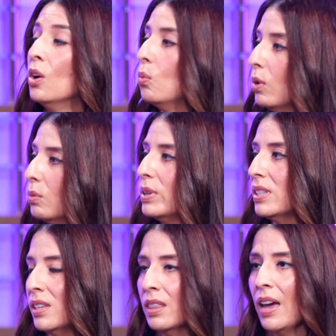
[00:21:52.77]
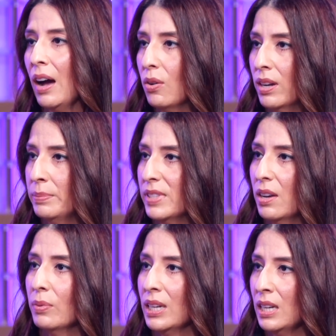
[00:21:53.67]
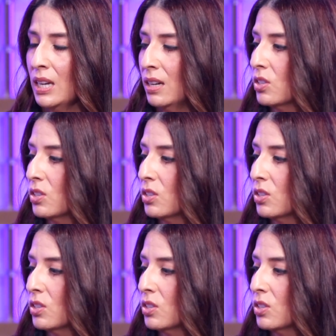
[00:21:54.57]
Will we see the outcomes that we need